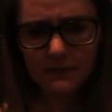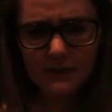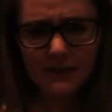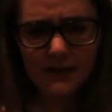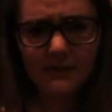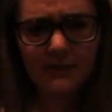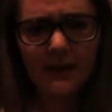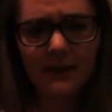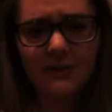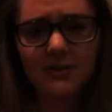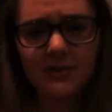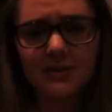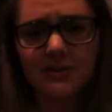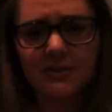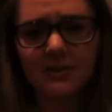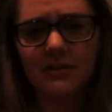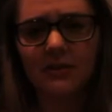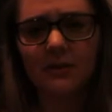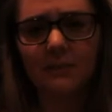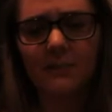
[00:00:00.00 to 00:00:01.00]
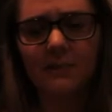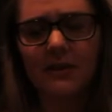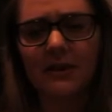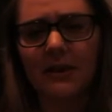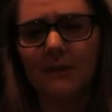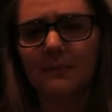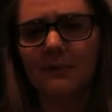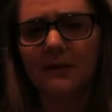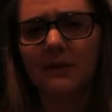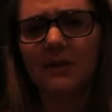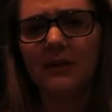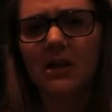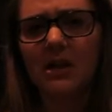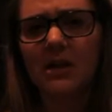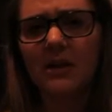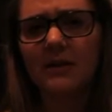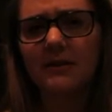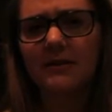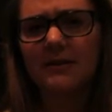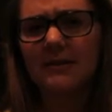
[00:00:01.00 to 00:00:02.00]
if I just become a
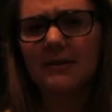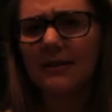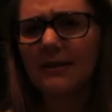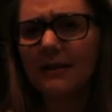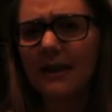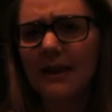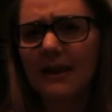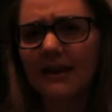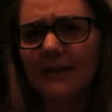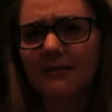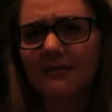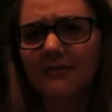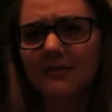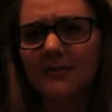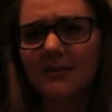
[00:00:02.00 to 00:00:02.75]
slave